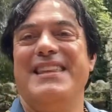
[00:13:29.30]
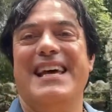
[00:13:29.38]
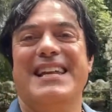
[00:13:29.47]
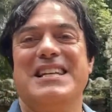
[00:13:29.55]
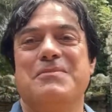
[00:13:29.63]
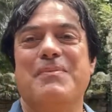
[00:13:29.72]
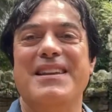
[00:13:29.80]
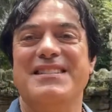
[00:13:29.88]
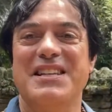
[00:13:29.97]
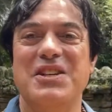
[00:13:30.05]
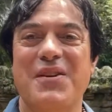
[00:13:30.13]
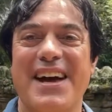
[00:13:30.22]
expense that
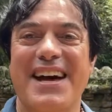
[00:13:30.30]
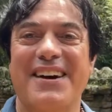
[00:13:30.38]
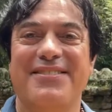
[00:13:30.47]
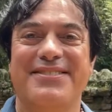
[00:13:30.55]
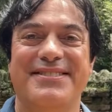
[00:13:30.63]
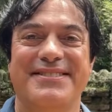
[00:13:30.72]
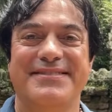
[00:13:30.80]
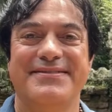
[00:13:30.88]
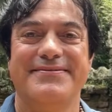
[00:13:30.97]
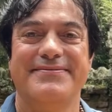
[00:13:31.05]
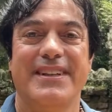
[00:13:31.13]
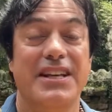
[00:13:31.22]
you have,
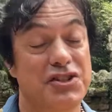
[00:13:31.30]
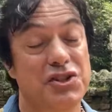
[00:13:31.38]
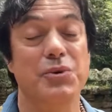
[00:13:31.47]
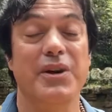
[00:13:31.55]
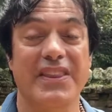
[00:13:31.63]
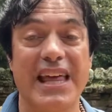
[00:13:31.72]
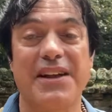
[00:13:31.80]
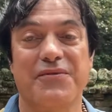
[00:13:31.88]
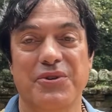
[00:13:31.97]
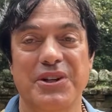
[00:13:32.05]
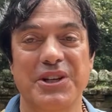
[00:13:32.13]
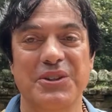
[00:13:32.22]
it's doing that
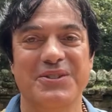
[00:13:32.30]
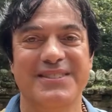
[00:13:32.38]
for you.